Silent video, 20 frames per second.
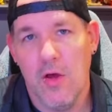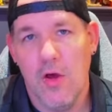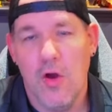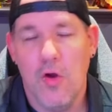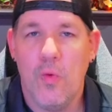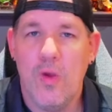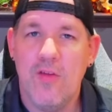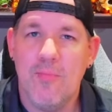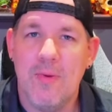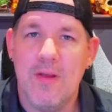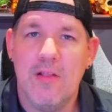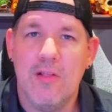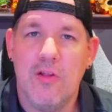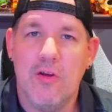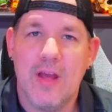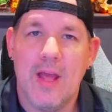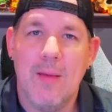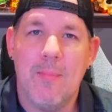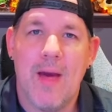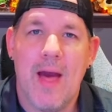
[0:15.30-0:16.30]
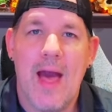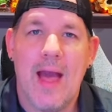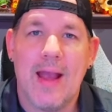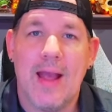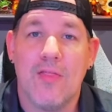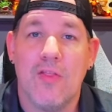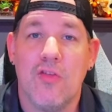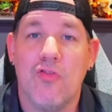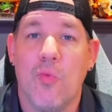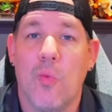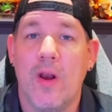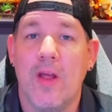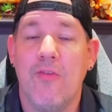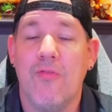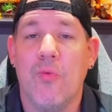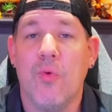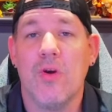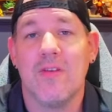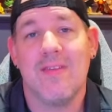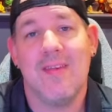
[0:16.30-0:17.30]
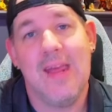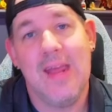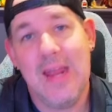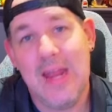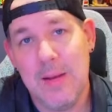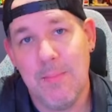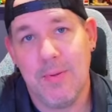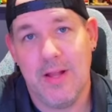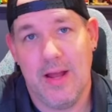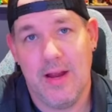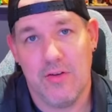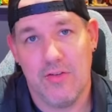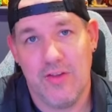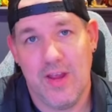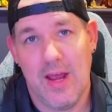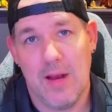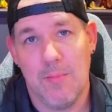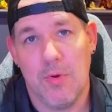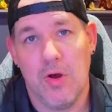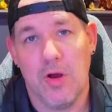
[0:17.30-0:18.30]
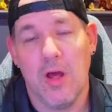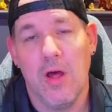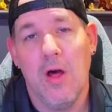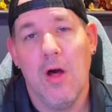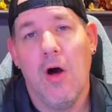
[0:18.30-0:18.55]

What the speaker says: we've been looking back at the 2014 Player's Handbook,